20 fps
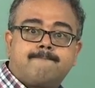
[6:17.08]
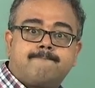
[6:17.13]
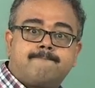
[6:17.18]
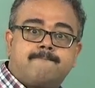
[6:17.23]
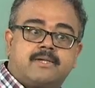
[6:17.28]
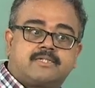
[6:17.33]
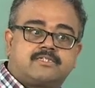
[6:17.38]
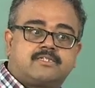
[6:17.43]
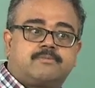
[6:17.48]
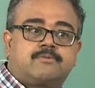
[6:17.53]

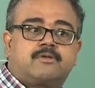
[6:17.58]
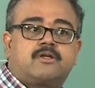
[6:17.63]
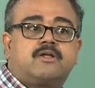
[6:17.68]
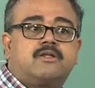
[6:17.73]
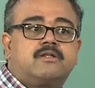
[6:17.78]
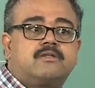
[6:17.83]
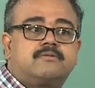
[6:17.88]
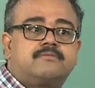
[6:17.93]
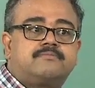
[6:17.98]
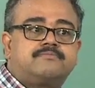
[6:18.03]
perceptron,
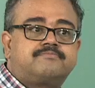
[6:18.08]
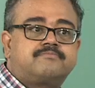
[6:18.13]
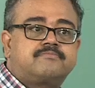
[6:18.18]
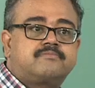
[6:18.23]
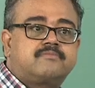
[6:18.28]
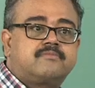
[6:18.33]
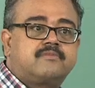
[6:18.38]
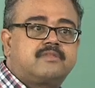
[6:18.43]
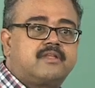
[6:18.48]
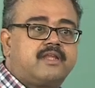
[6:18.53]

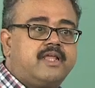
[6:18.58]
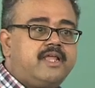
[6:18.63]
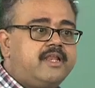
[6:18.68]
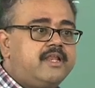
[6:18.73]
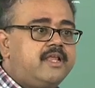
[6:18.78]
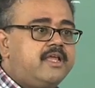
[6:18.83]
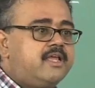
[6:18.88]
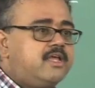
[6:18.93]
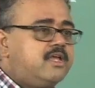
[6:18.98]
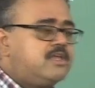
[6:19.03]
right.
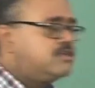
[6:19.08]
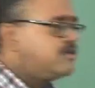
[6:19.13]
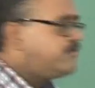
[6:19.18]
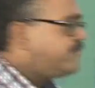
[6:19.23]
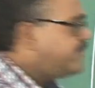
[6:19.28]
So if